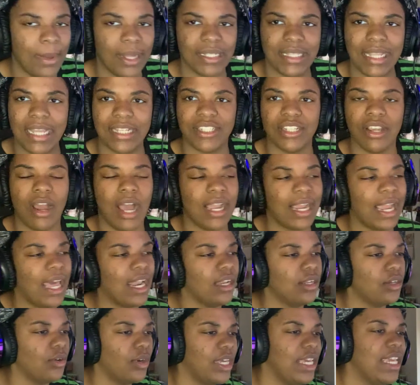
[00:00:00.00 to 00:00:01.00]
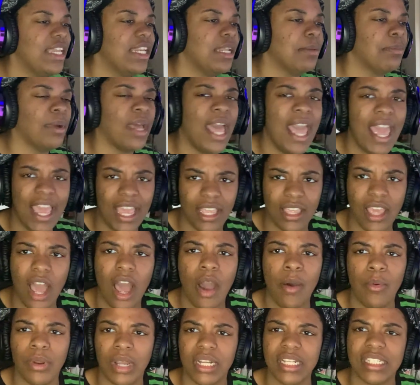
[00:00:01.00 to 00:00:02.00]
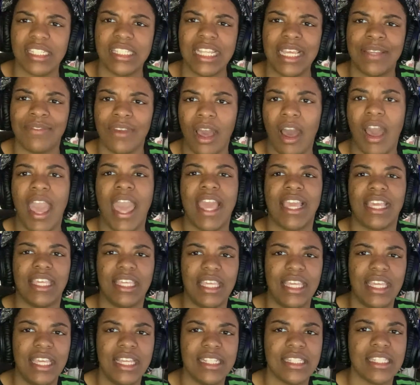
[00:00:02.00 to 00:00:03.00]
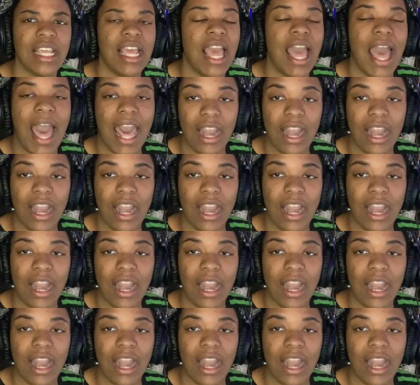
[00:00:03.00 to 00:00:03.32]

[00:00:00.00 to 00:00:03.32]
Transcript: about that, y'all. I got a little heated, but hey, y'all will understand if y'all had kids.